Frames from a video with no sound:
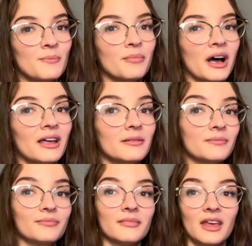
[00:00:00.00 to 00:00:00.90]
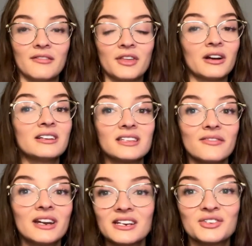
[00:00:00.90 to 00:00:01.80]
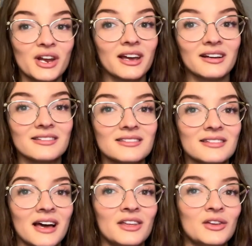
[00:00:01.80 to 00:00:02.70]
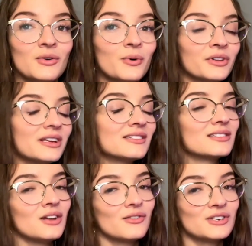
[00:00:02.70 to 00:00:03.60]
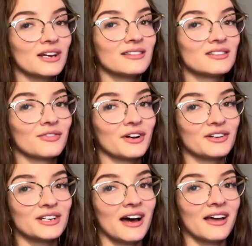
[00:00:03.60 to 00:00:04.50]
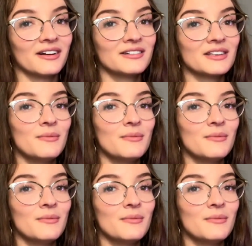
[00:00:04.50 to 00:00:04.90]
but if there is even a chance that you will need snow chains for your tires,